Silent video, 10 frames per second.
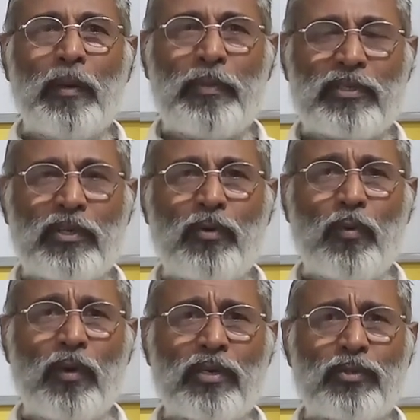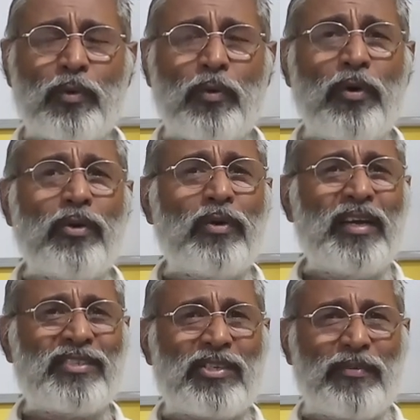A person who wants to go into
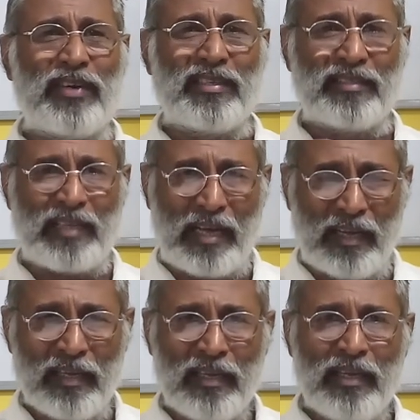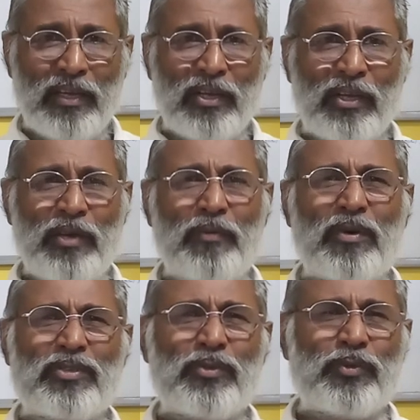extravaganza, he
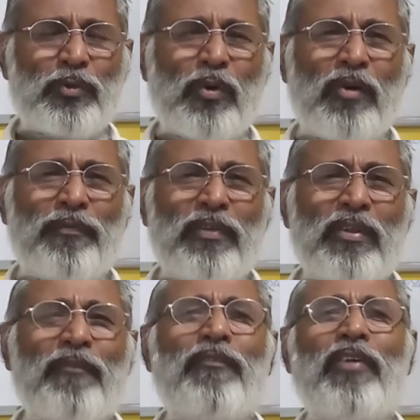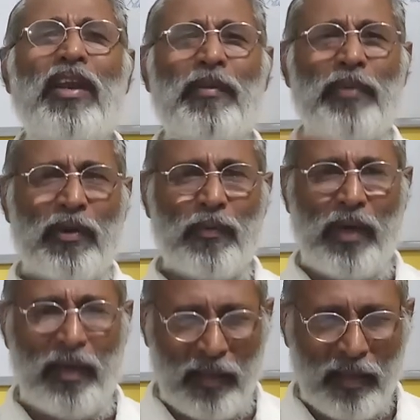wants to show off in a very big
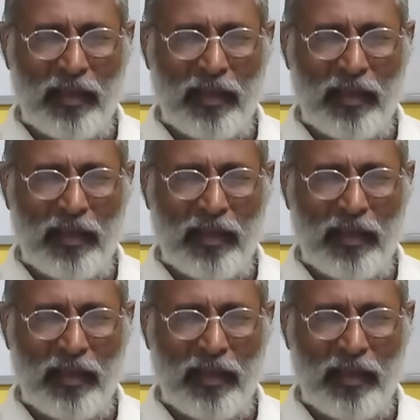way.